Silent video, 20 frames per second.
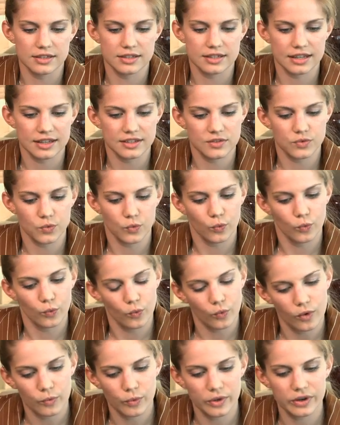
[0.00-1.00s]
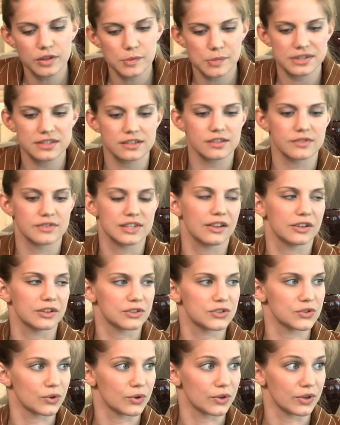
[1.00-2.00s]
is we're in the business of
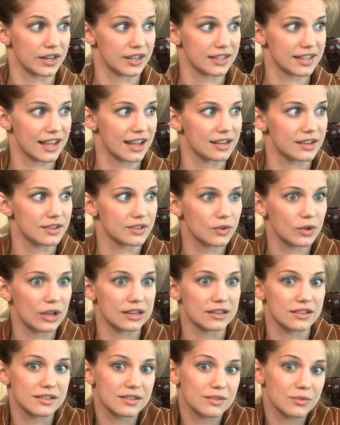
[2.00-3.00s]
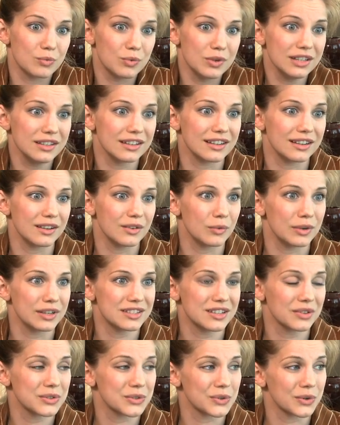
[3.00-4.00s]
telling stories, and really we
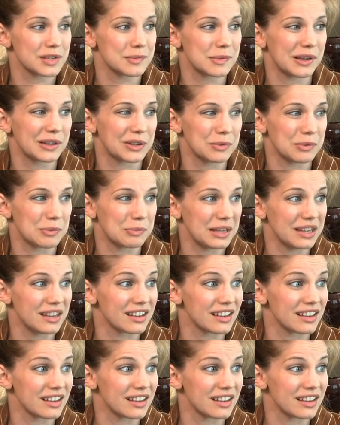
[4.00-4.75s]
tell stories about human